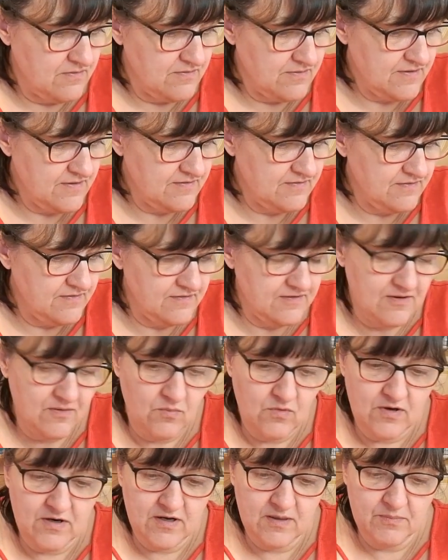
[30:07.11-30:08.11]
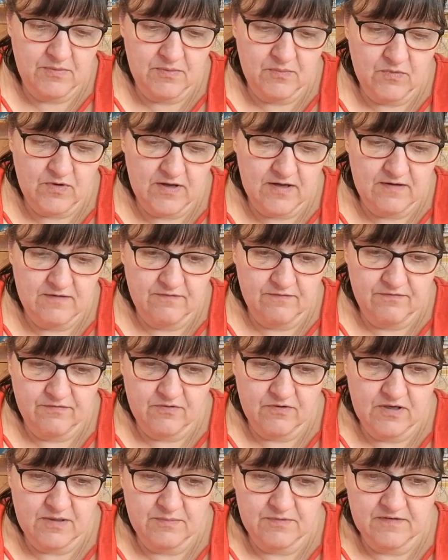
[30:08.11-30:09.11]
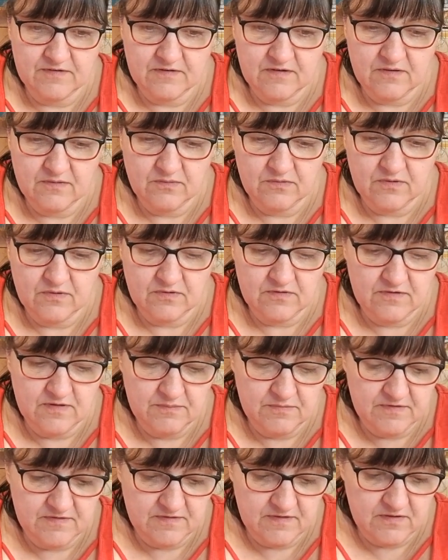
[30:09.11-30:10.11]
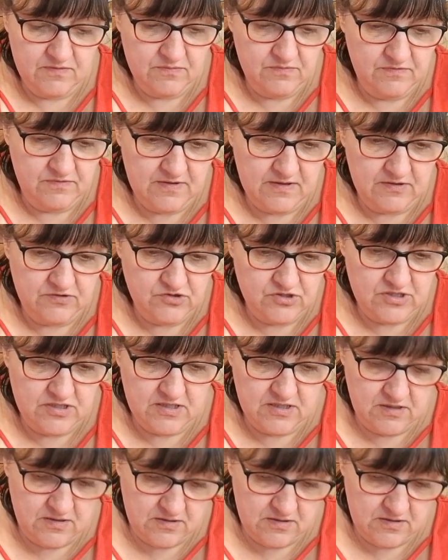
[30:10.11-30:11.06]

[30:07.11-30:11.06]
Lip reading: This is the one I've been waiting for. Let me see who's actually...